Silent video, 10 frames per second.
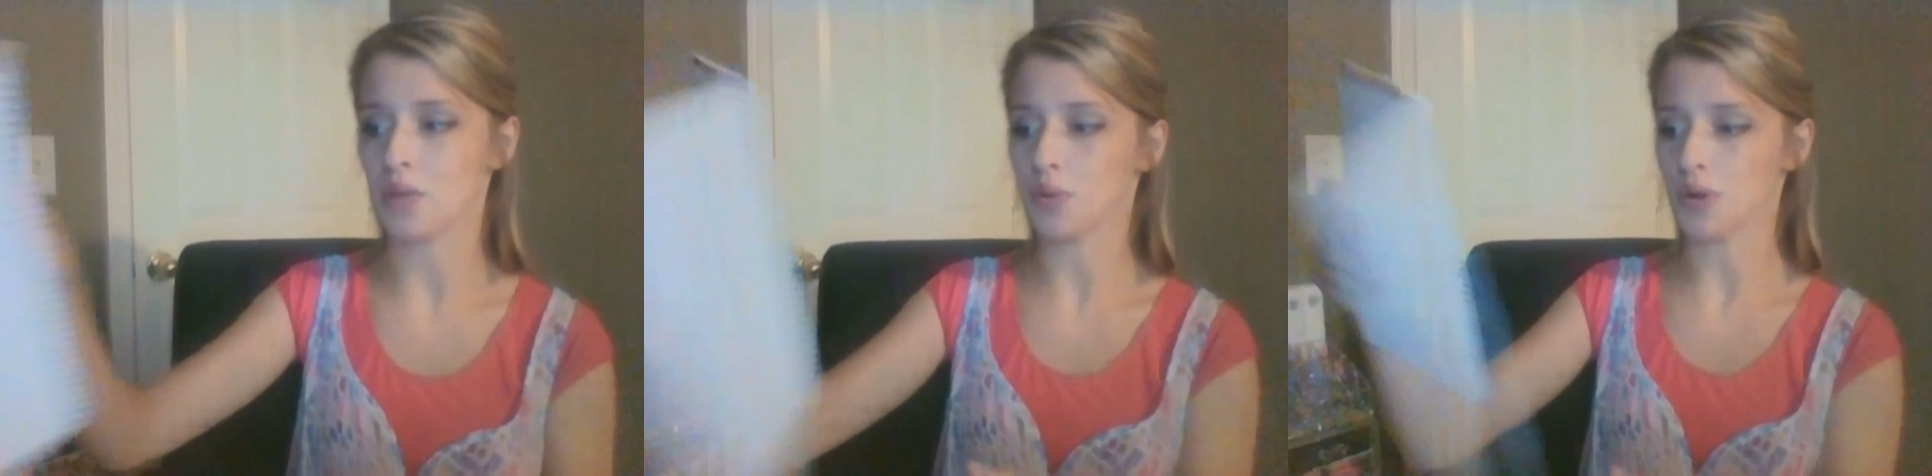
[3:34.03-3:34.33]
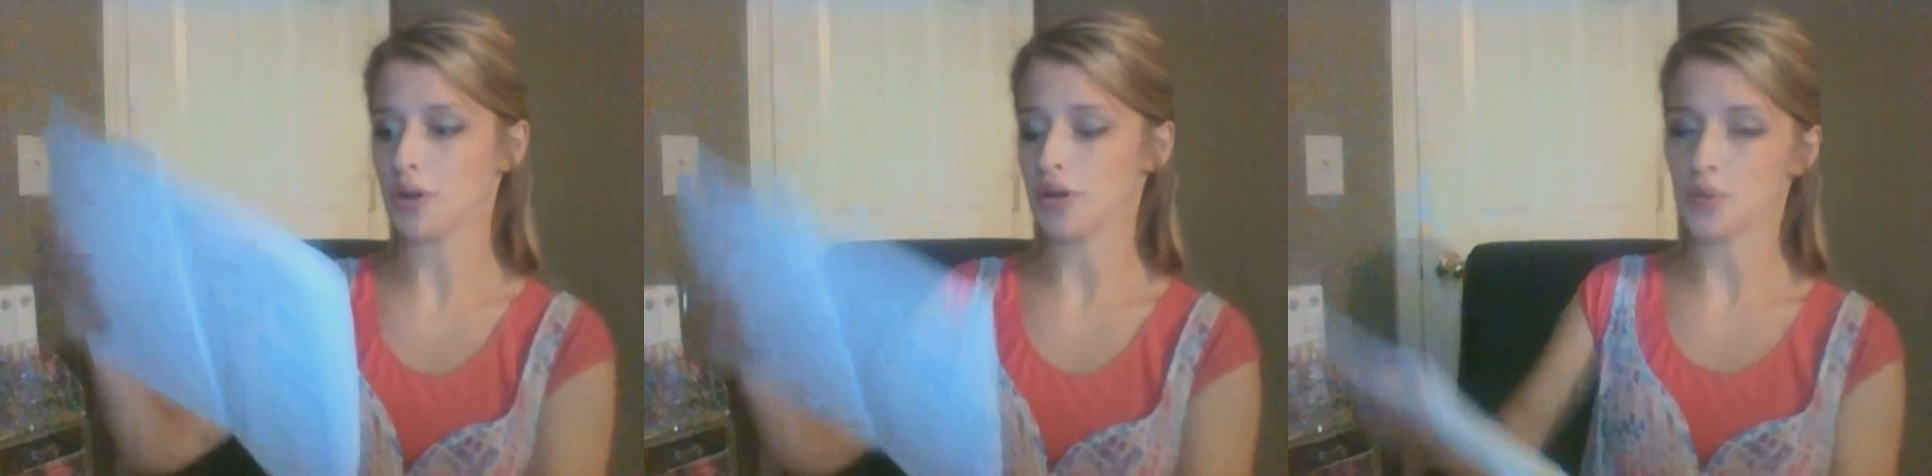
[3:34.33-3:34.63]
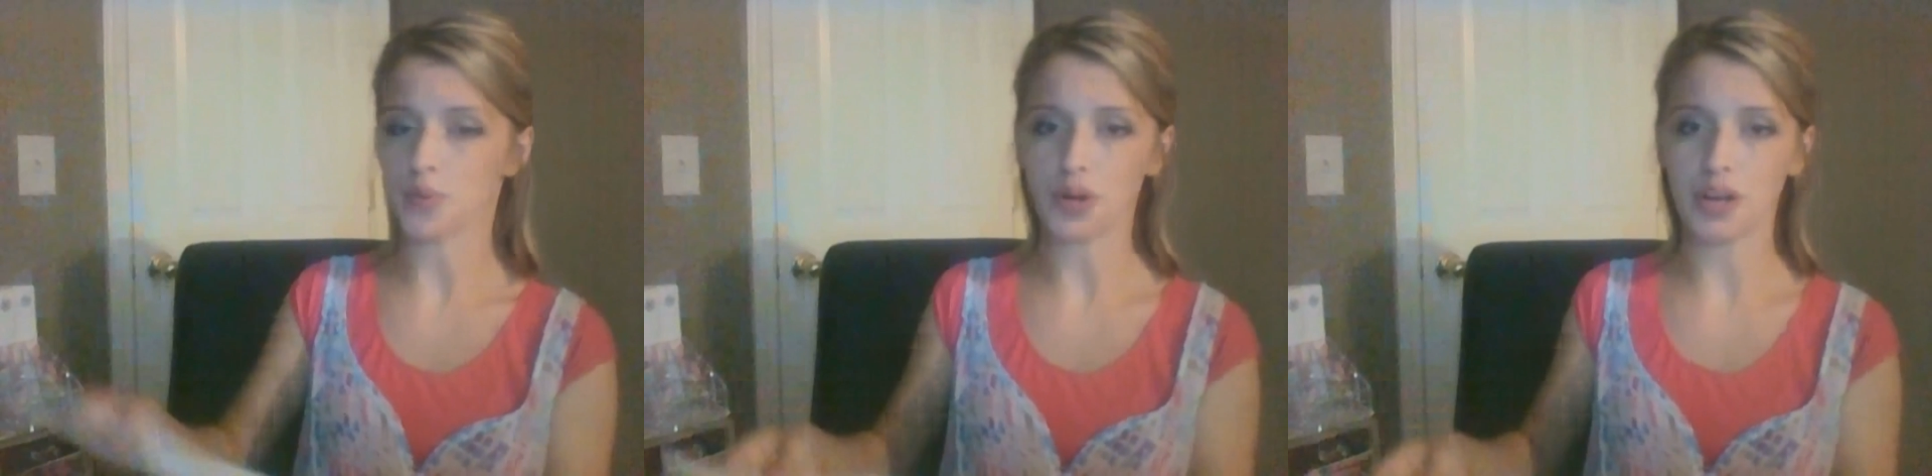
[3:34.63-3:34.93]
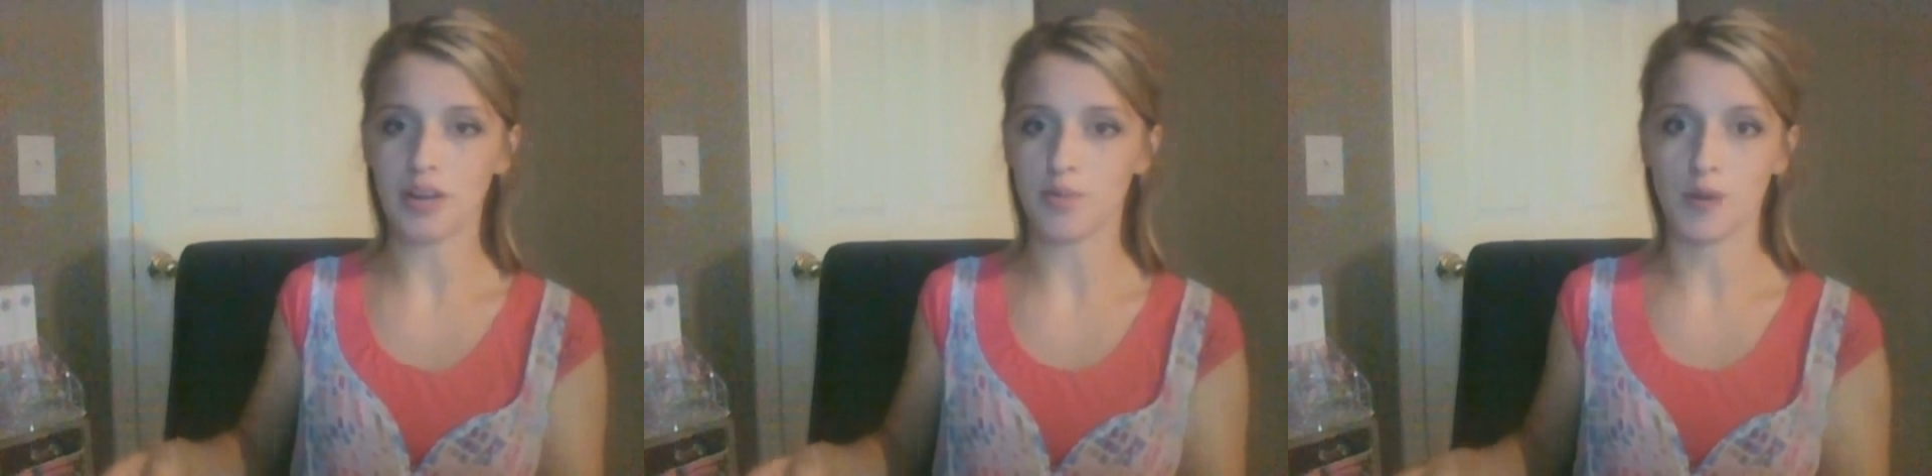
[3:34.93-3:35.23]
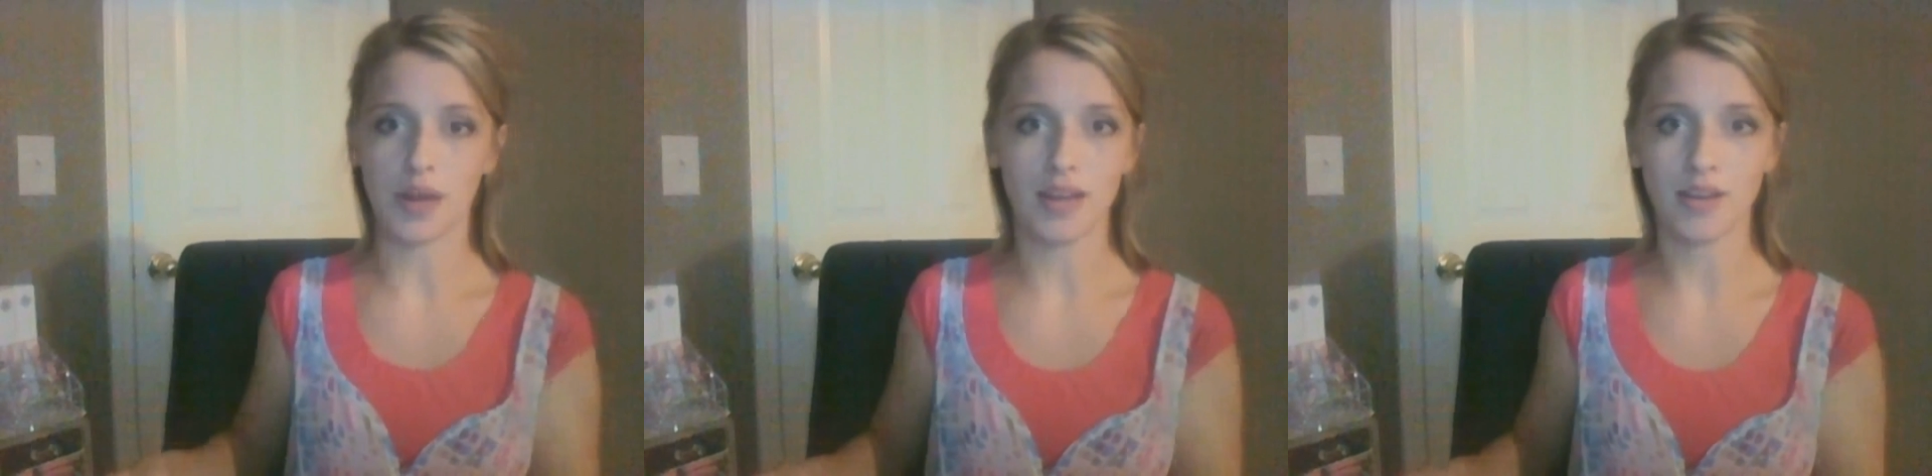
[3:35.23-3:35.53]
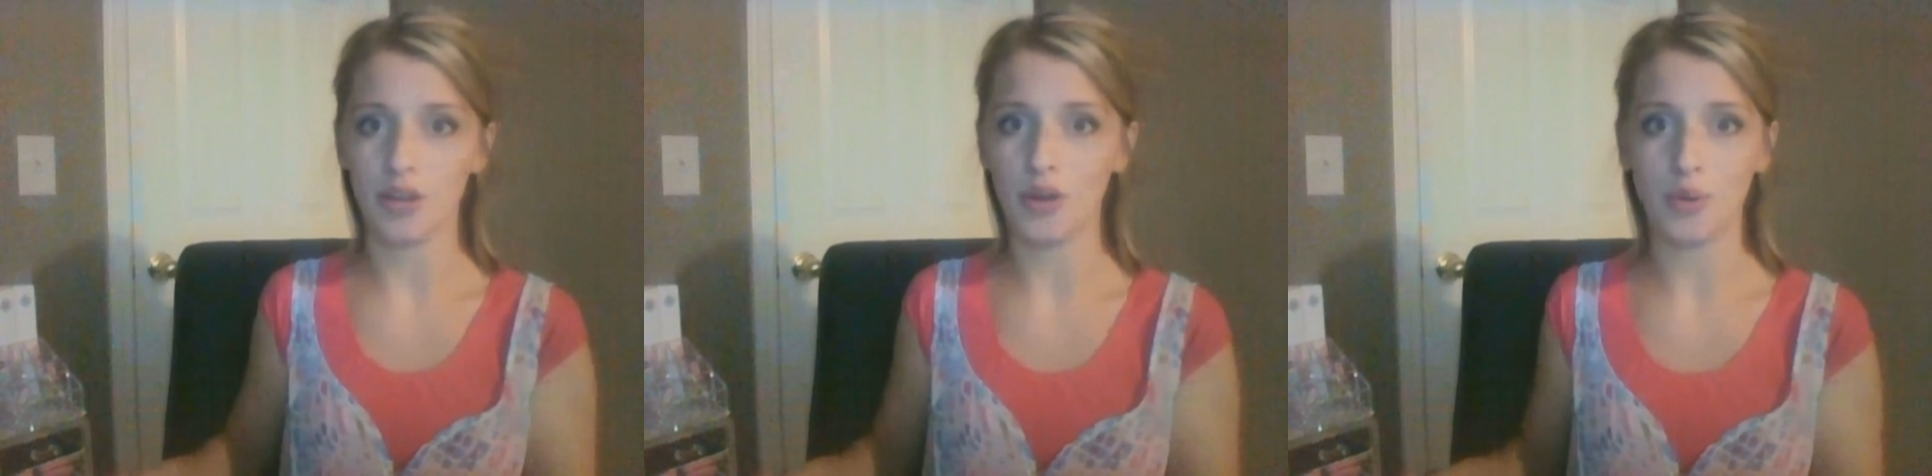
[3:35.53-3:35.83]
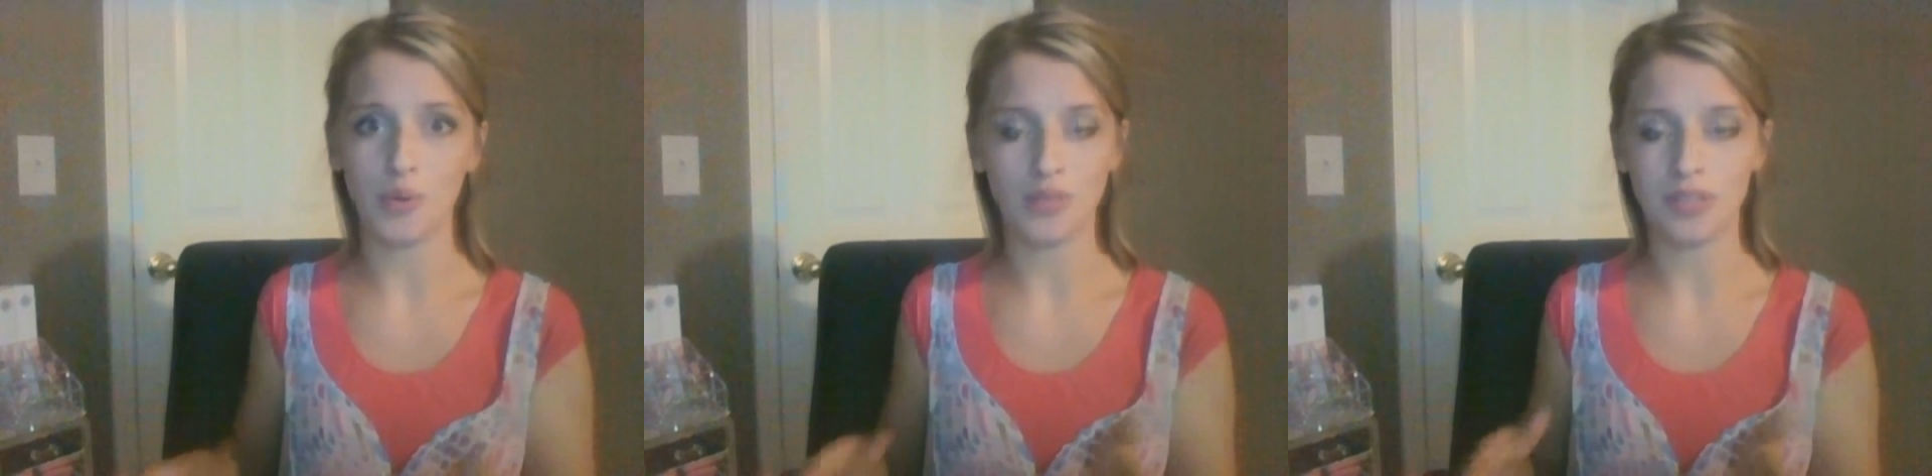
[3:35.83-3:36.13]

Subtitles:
We're in a brand new